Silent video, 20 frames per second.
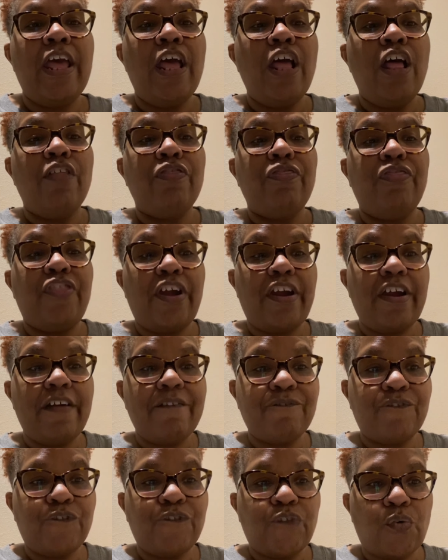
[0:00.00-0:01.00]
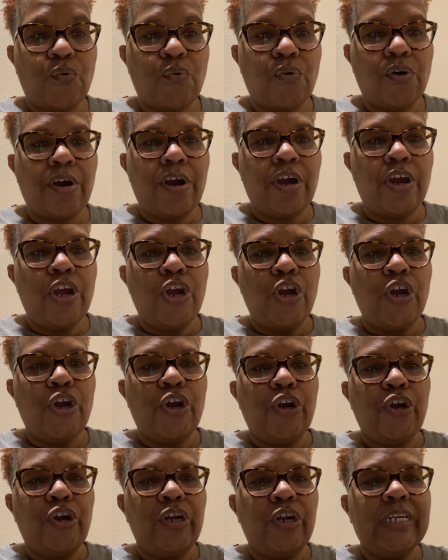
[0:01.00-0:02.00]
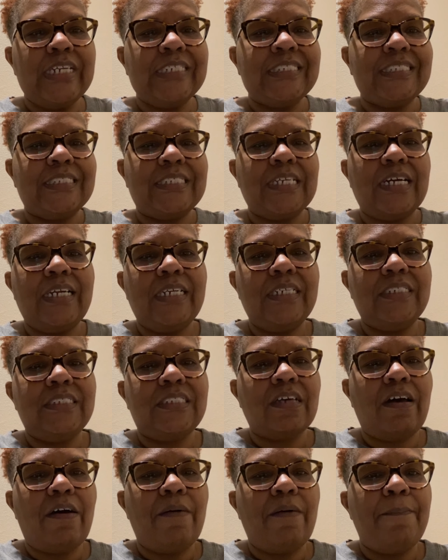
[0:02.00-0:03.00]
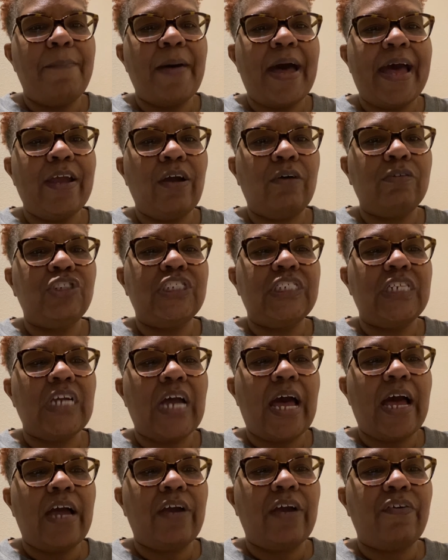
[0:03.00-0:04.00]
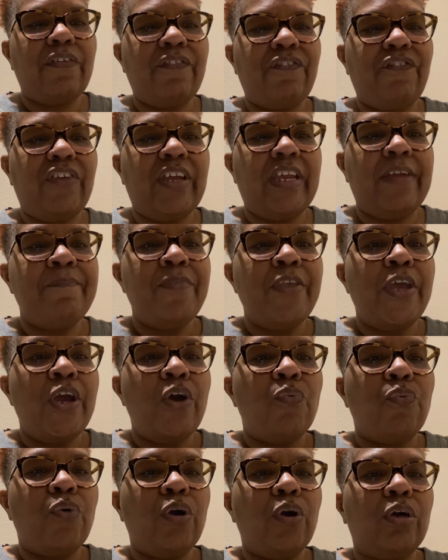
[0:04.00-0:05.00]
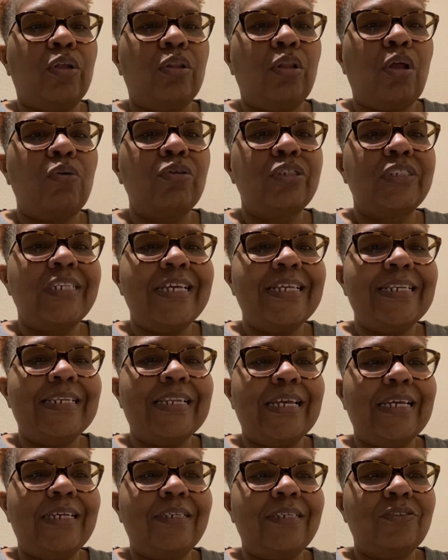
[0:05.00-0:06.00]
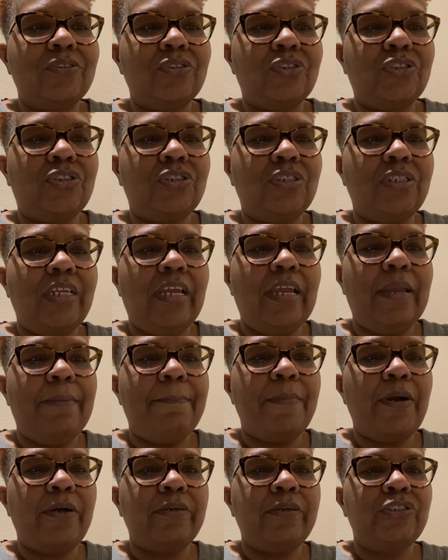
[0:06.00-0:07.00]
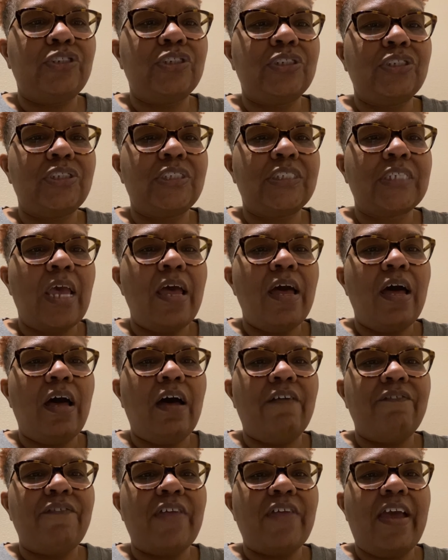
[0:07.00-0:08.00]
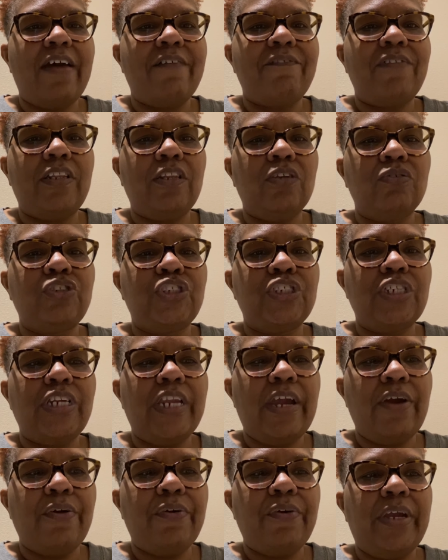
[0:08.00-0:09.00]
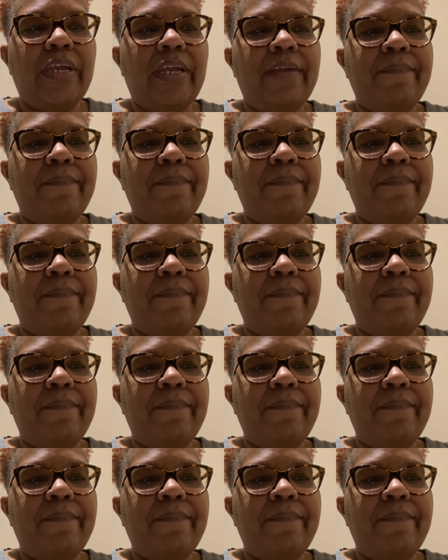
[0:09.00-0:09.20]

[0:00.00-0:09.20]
Therefore, early studies of biogeography were closely linked to the emergence of evolutionary